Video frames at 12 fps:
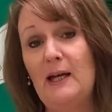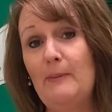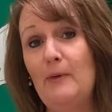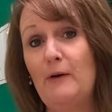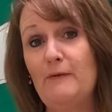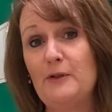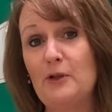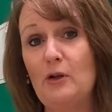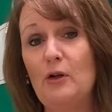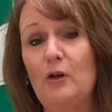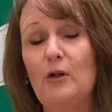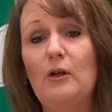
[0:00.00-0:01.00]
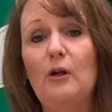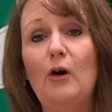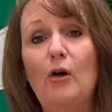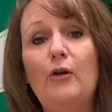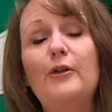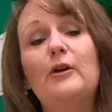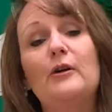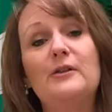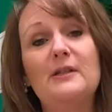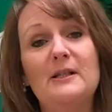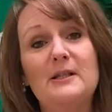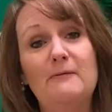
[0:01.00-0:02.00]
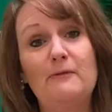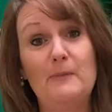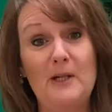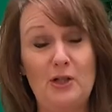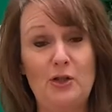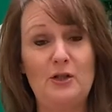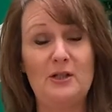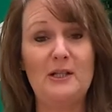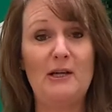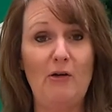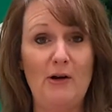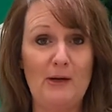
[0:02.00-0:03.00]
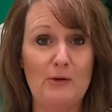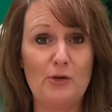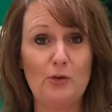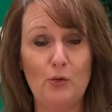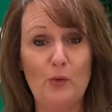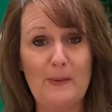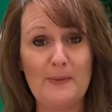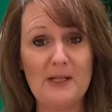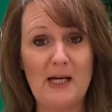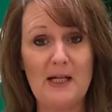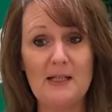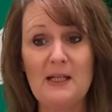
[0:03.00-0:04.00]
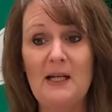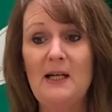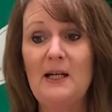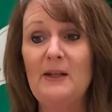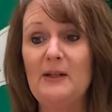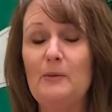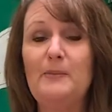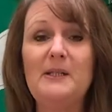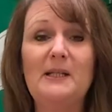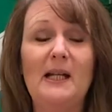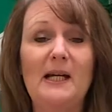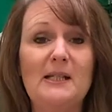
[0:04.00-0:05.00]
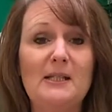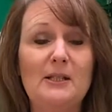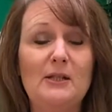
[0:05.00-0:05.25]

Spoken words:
office a call. All the contact information is here on our school website. They'd be delighted